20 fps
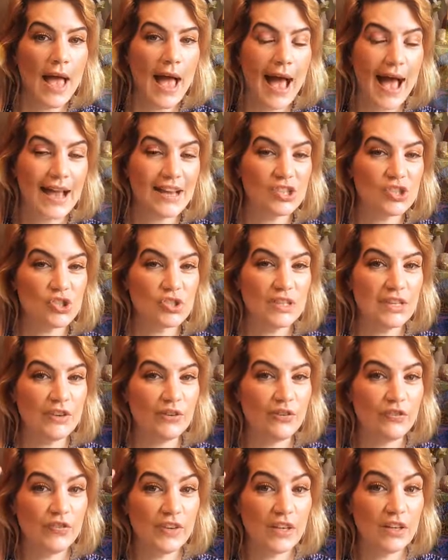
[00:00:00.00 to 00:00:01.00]
actually
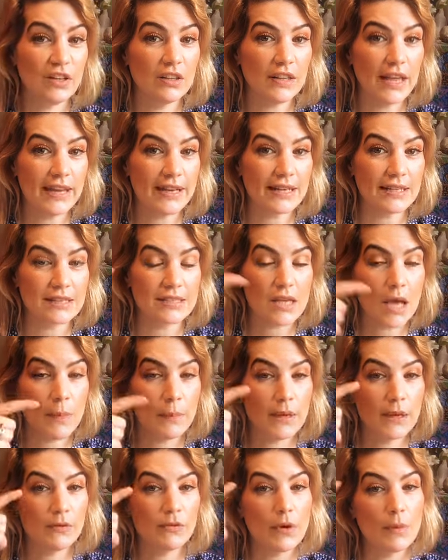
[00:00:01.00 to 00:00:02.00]
feel like it's
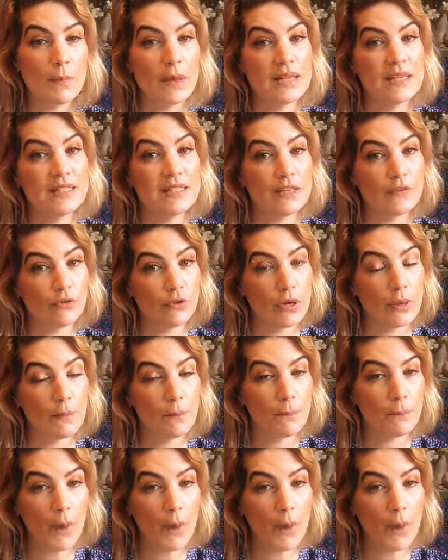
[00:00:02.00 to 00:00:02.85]
coming from a different